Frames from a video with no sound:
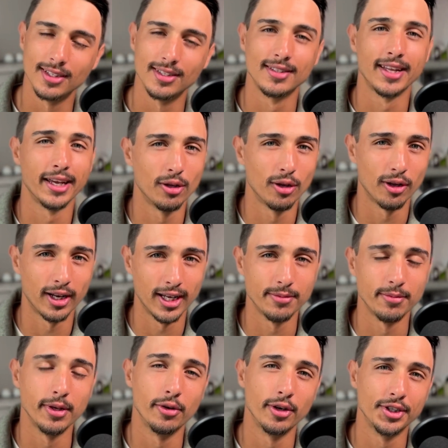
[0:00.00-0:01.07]
since Takealot has
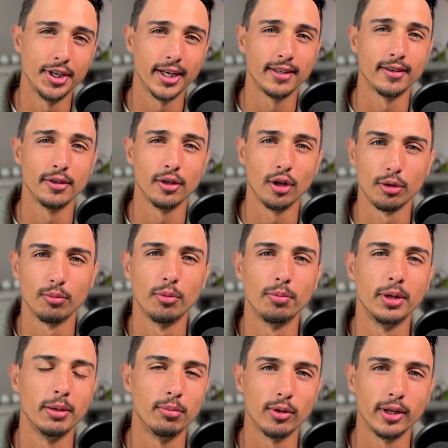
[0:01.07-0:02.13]
been rejecting a lot more
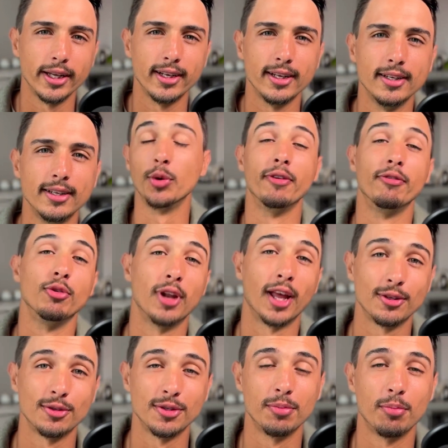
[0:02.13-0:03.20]
people lately. So if you'd
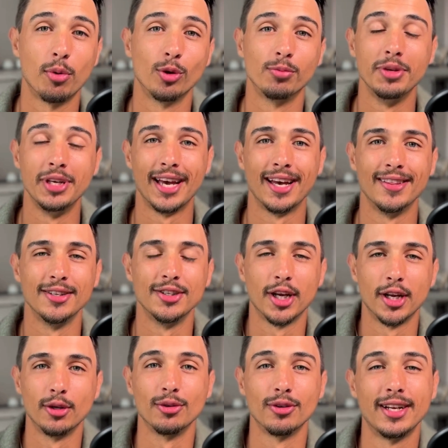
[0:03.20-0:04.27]
like to support me and the
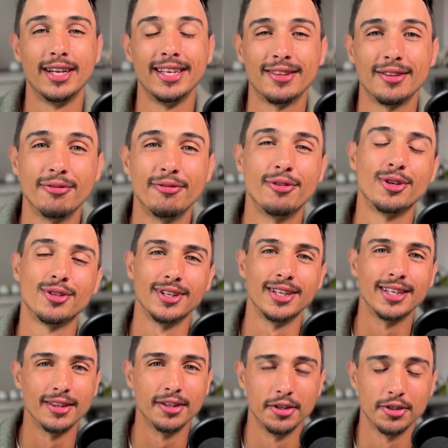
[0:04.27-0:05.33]
channel, click the first
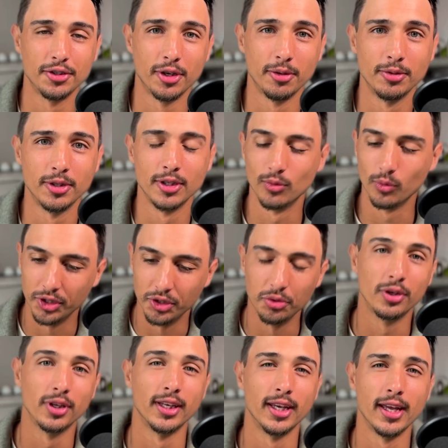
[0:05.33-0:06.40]
link in the description where
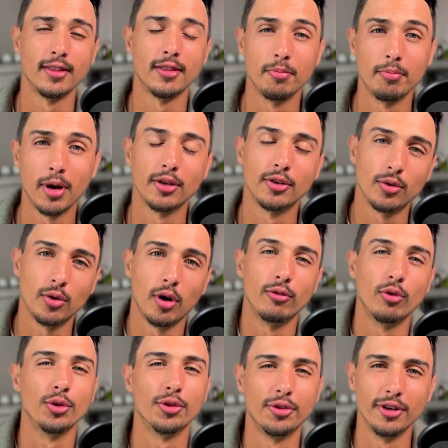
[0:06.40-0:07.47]
you can get the bundle
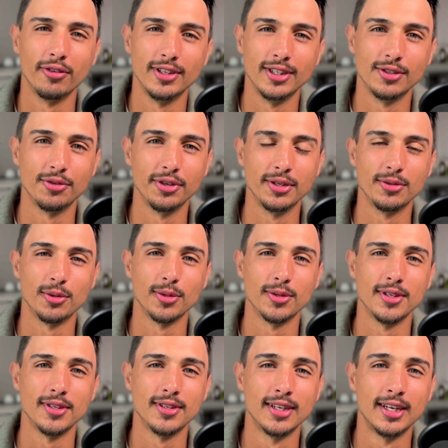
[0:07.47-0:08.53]
of all 3 of these
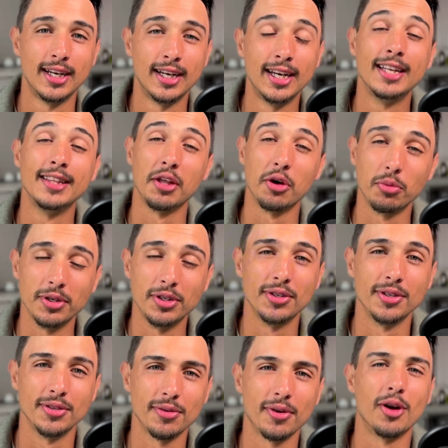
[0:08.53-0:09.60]
resources. That will be
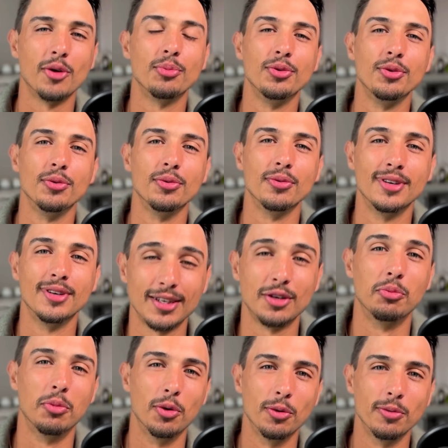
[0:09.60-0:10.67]
sure to help you
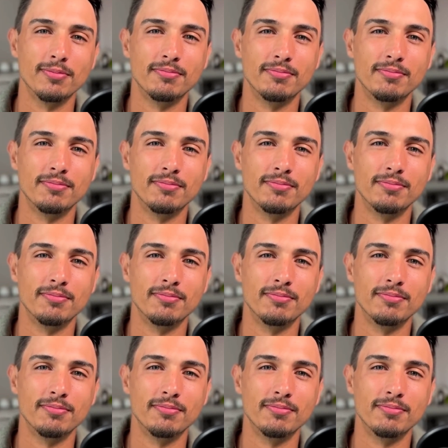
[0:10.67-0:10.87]
sell more.